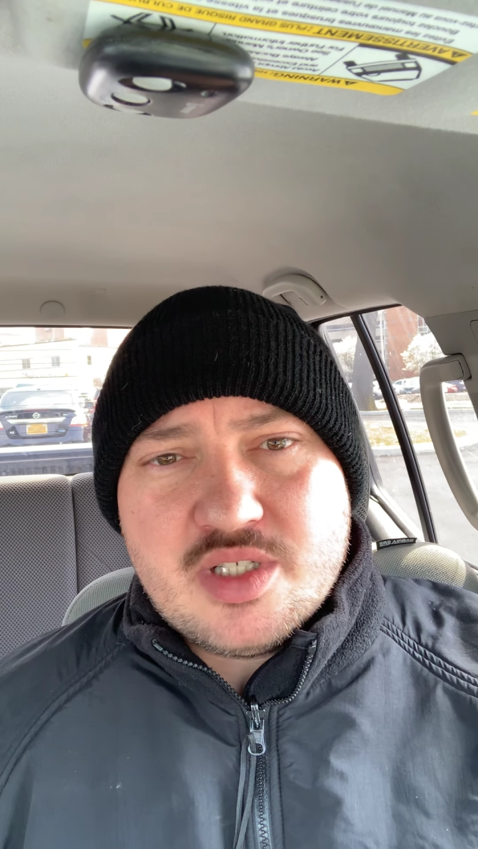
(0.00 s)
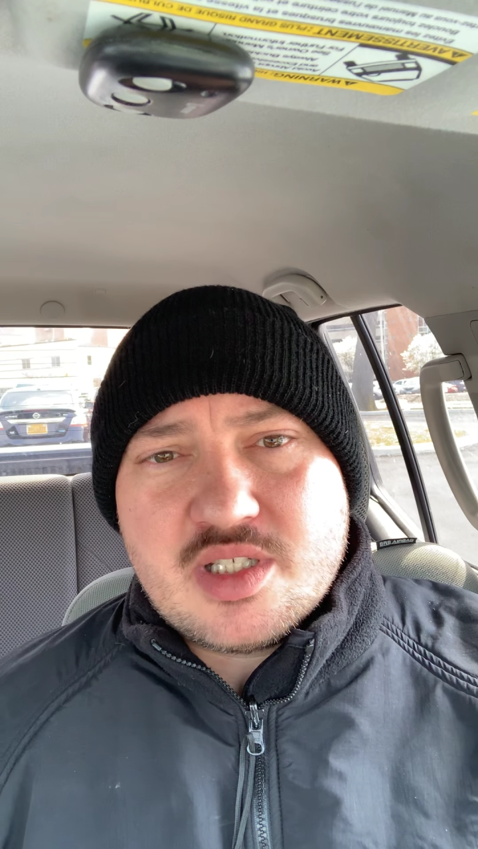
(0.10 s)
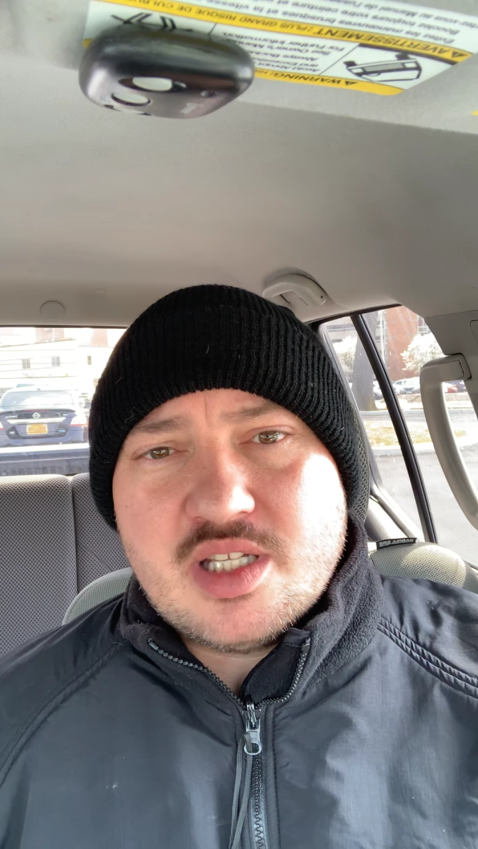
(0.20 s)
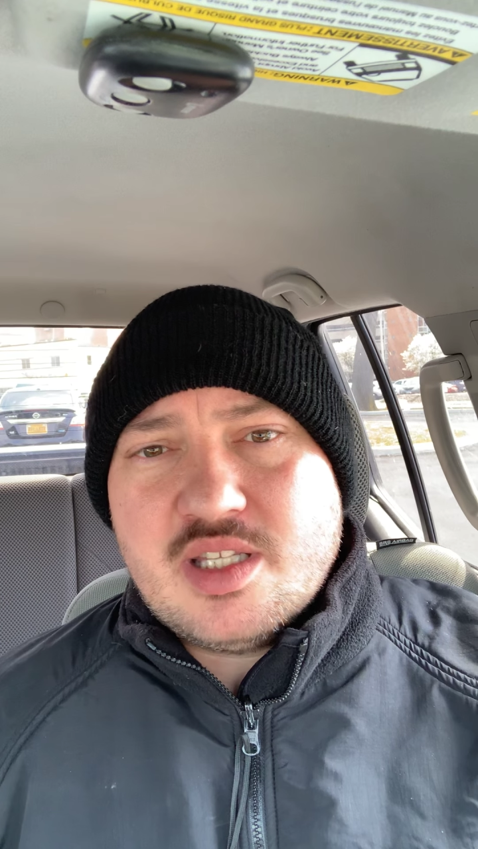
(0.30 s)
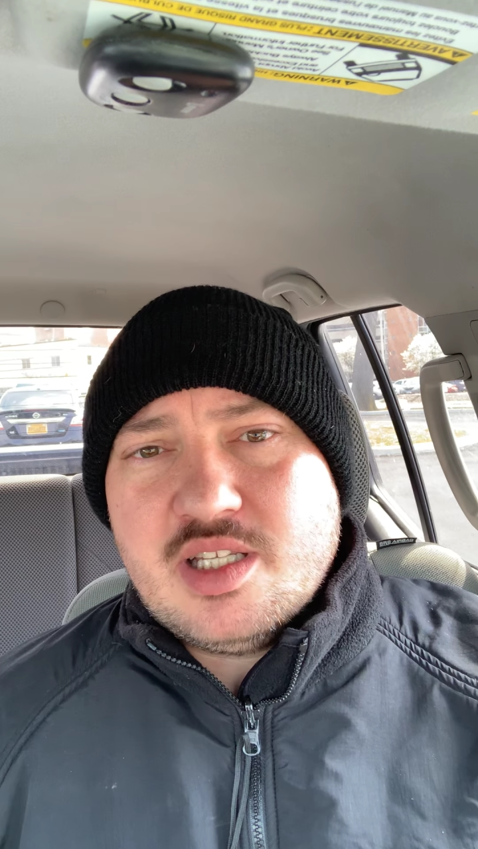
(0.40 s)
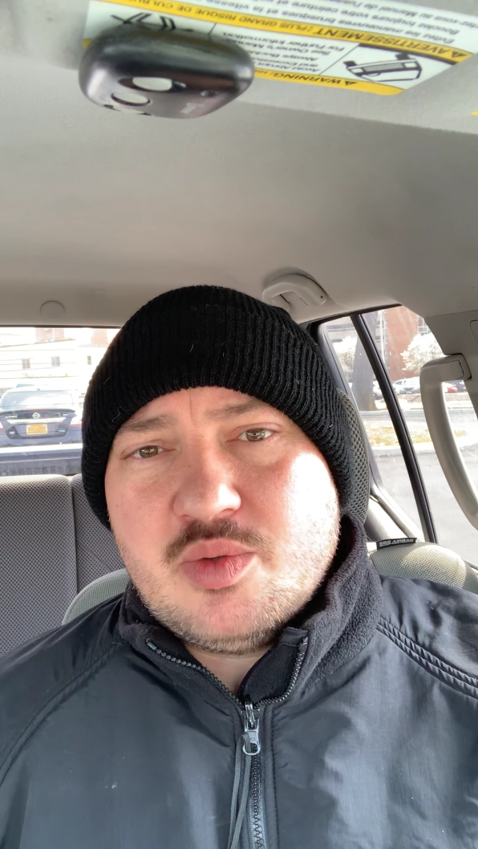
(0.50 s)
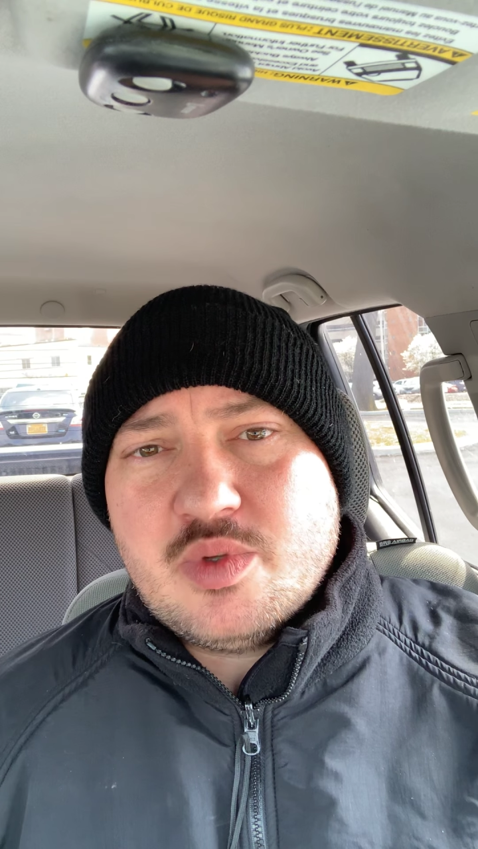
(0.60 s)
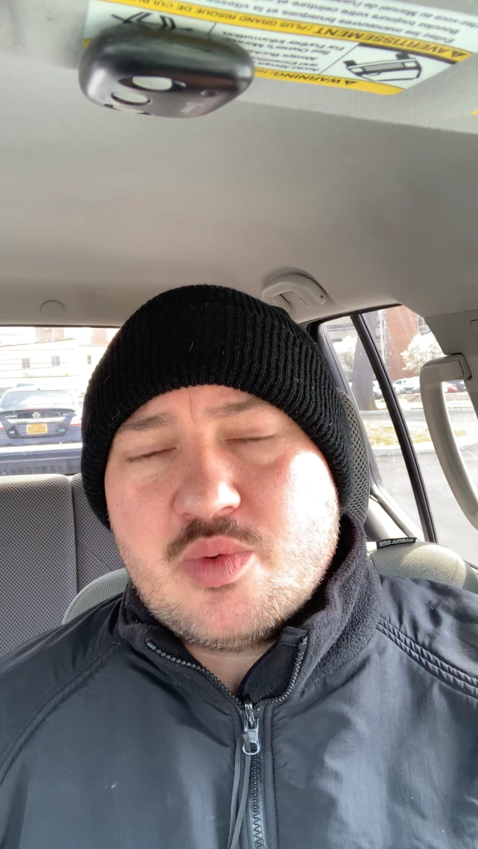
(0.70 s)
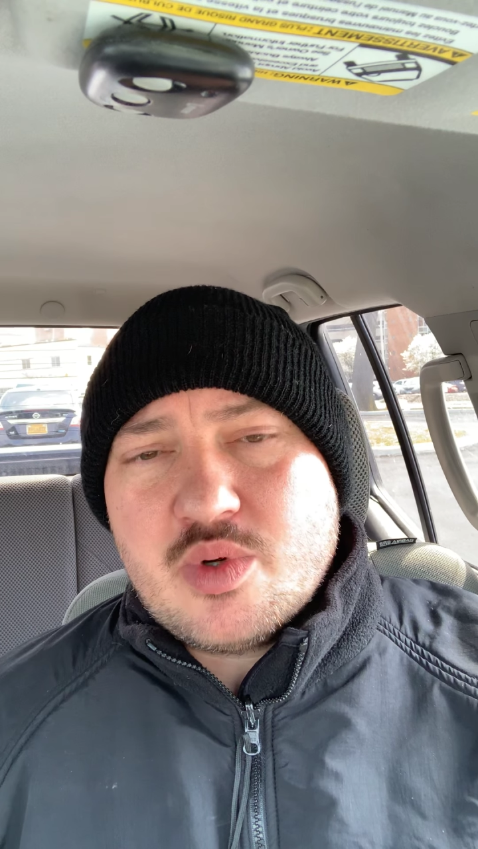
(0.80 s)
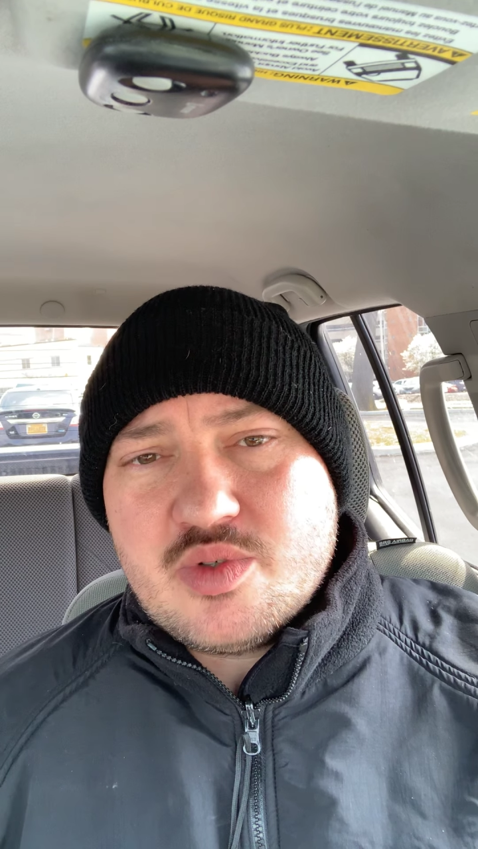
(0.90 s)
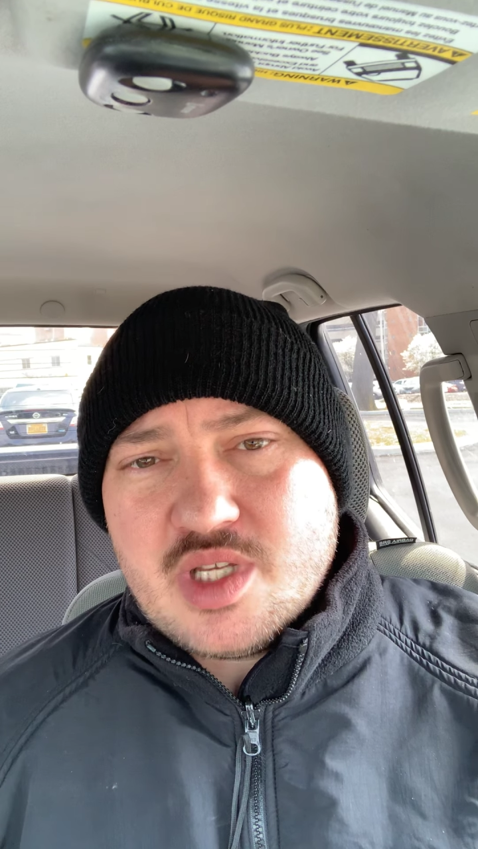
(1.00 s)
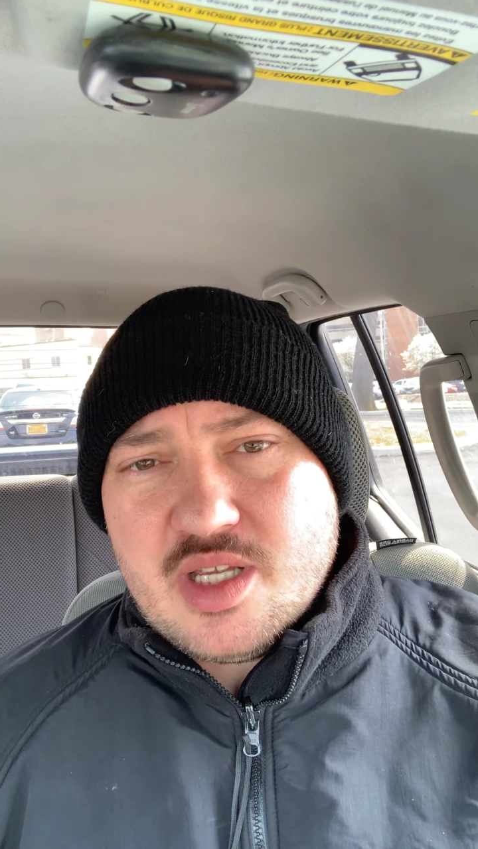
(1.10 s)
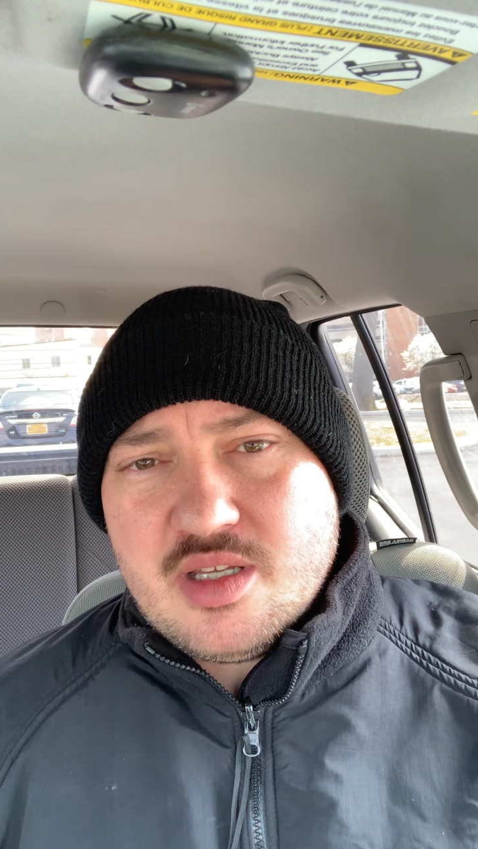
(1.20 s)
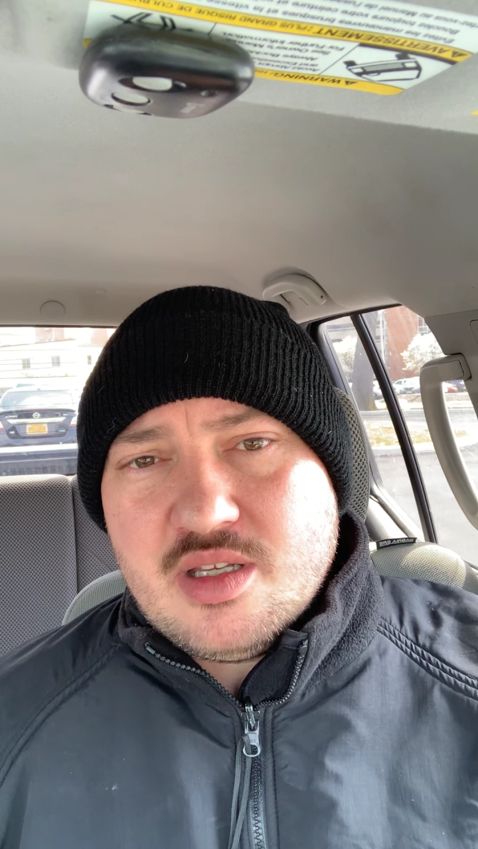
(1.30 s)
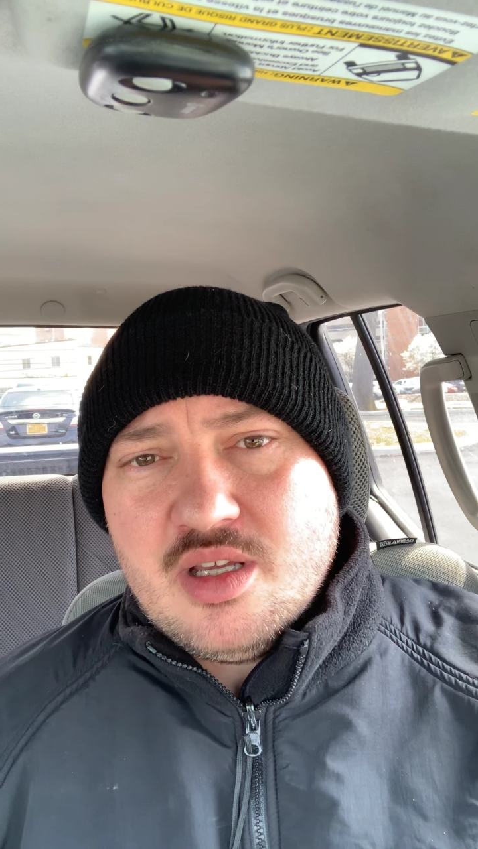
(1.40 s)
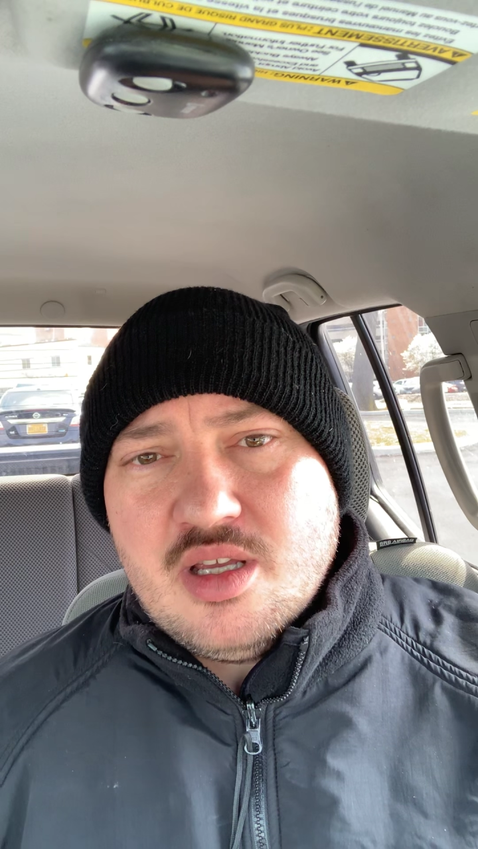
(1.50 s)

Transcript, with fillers: just like they did with Roseanne,